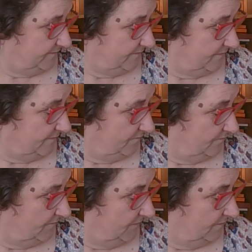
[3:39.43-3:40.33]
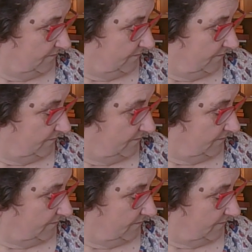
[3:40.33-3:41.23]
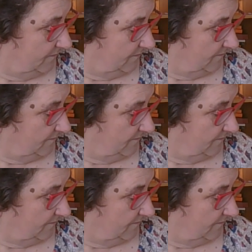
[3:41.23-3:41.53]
No one is speaking in this clip.